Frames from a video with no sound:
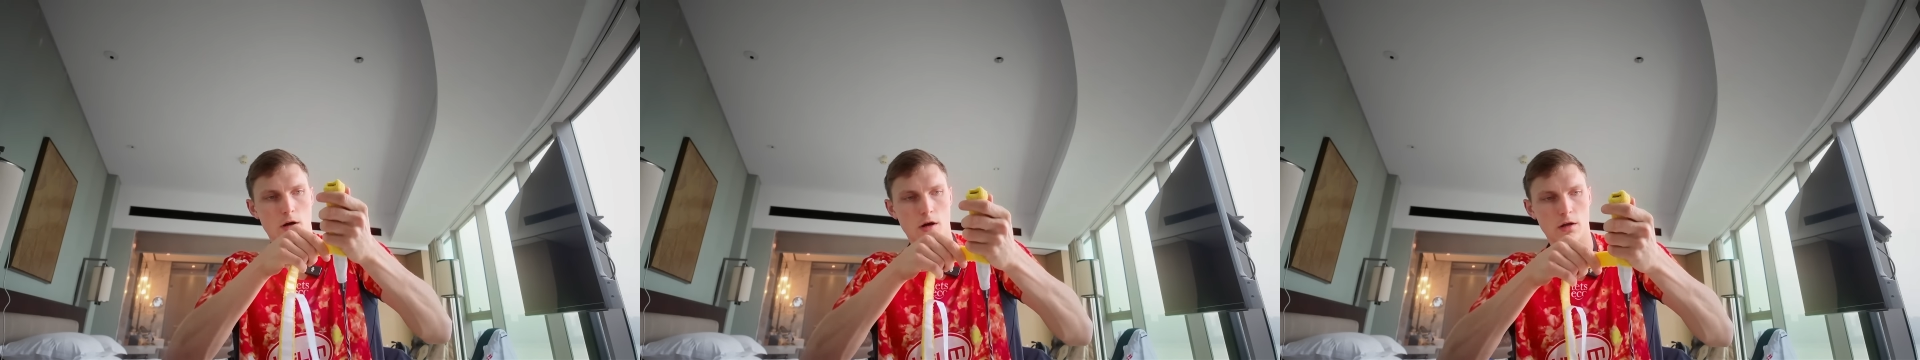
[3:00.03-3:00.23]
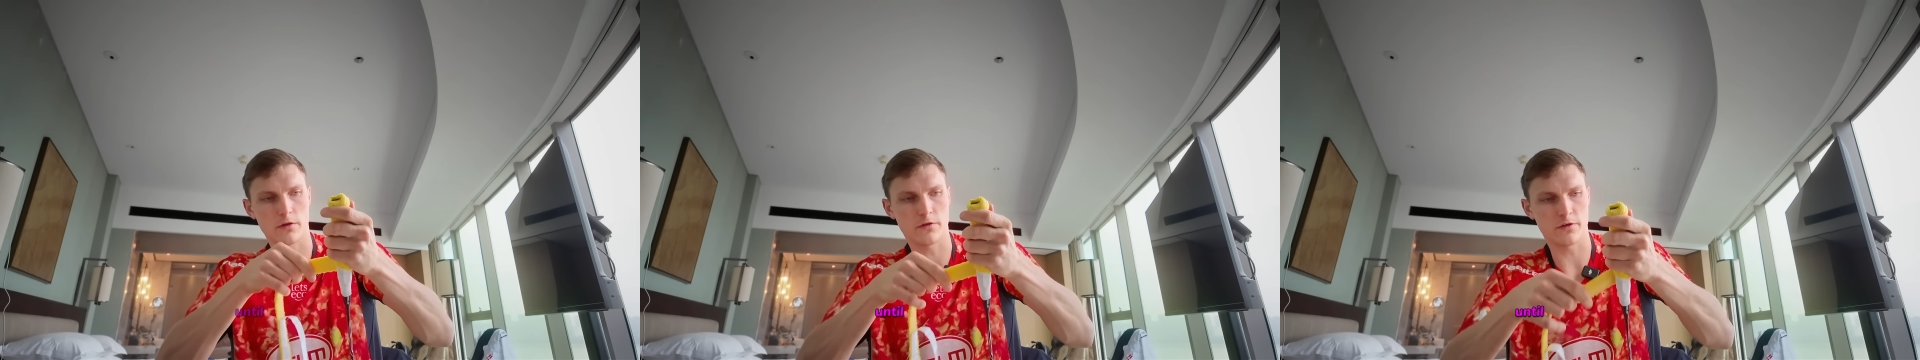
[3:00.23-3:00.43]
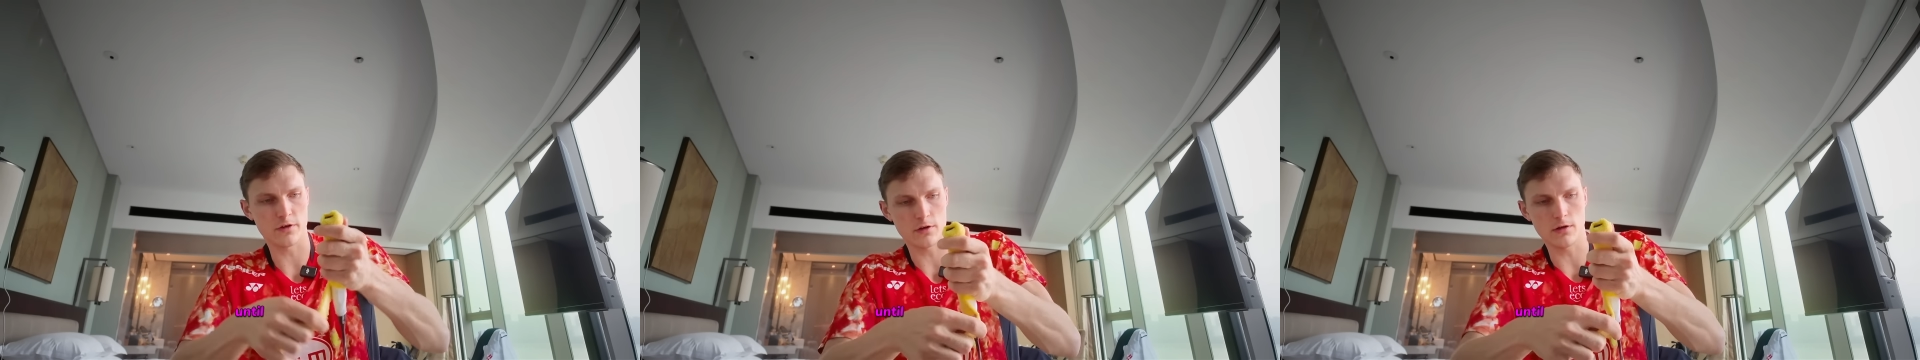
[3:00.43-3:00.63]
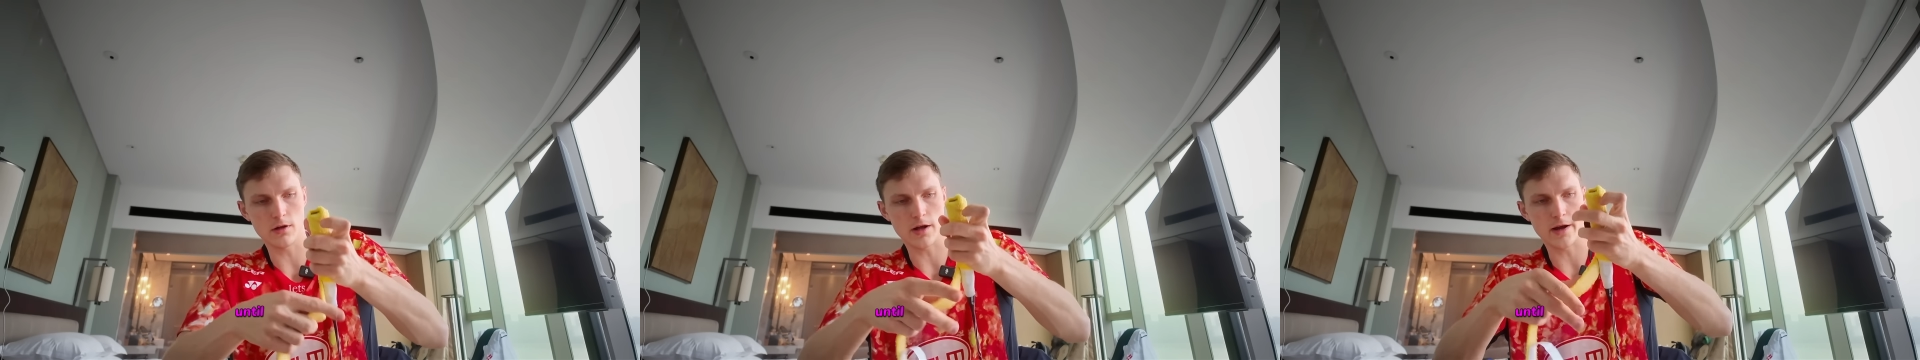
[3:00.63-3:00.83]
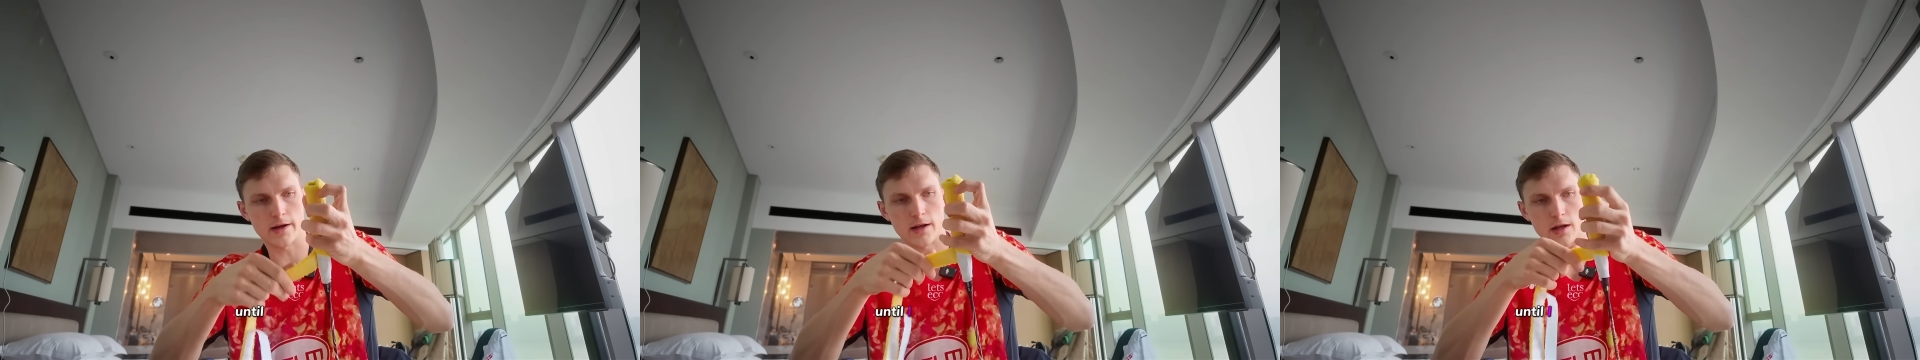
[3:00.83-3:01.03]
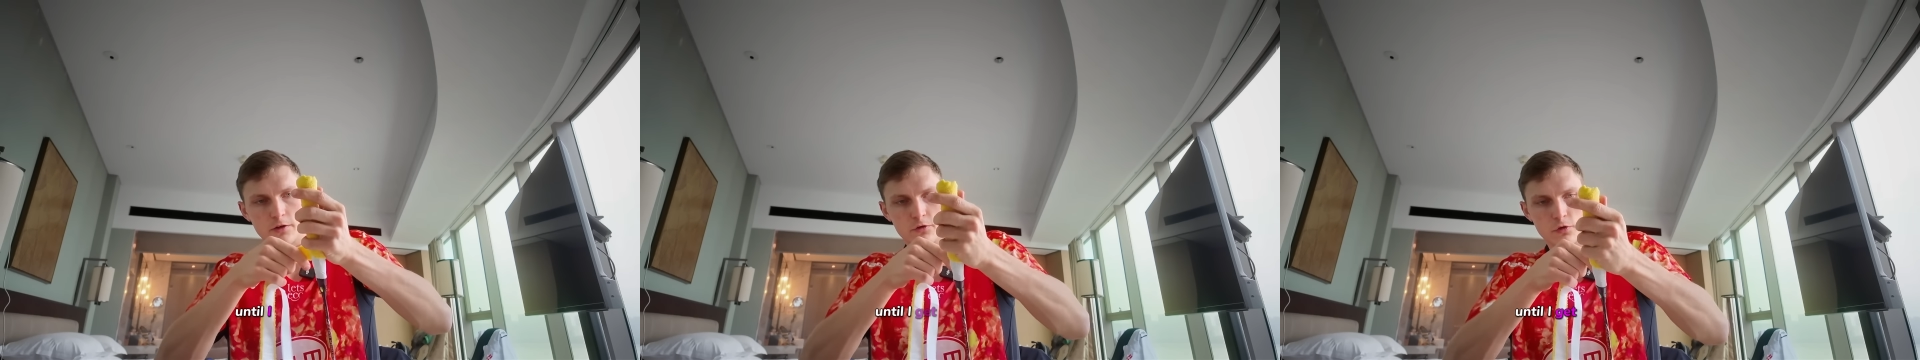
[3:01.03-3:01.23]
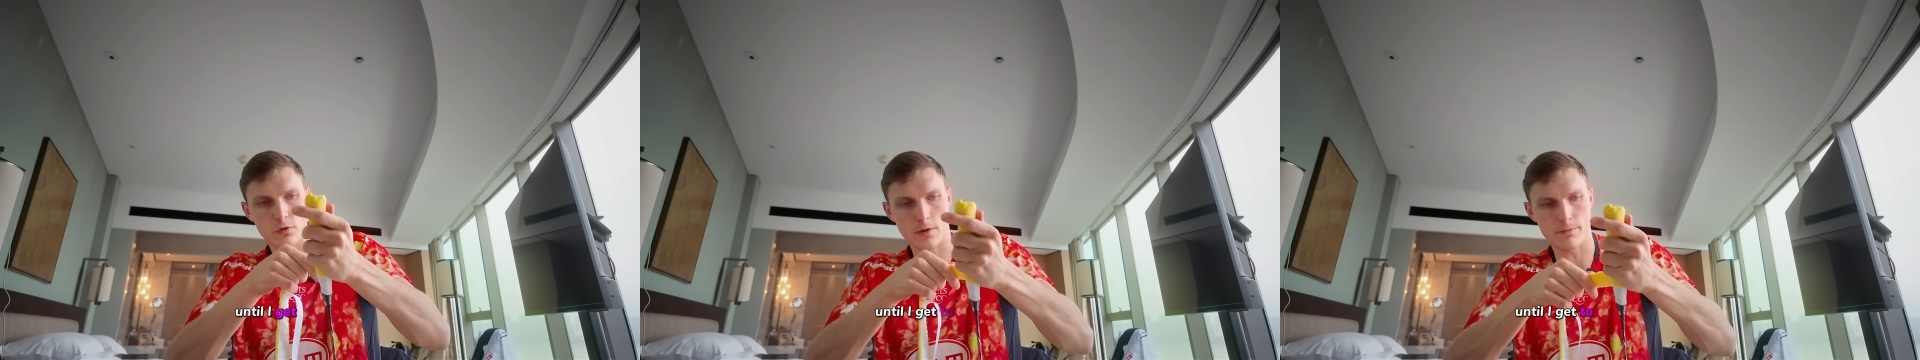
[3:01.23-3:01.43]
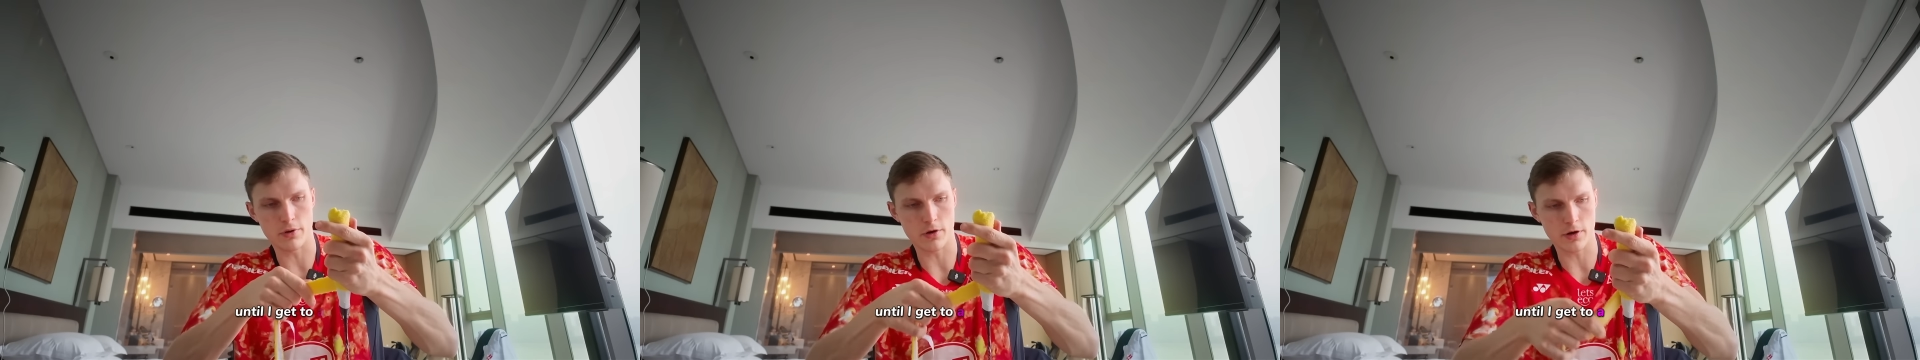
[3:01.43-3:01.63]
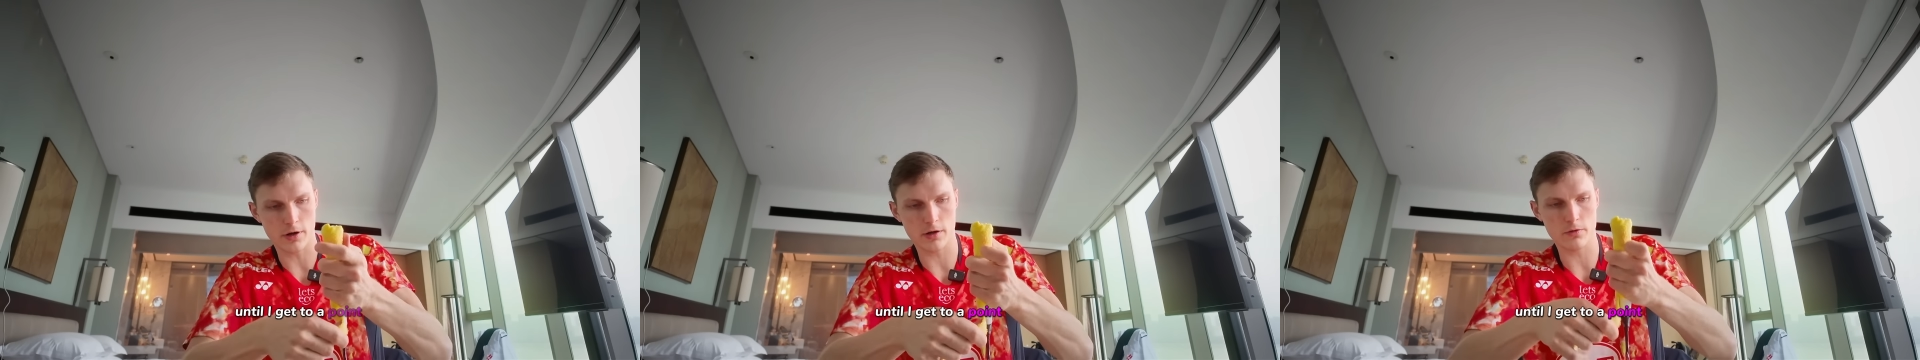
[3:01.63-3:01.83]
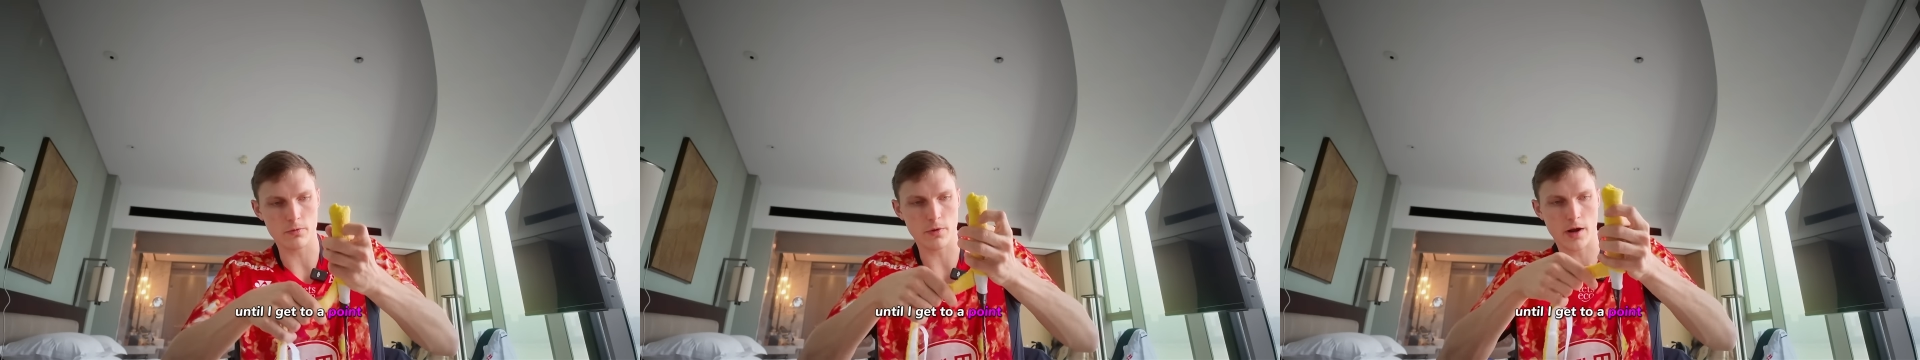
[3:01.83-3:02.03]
until I get to a point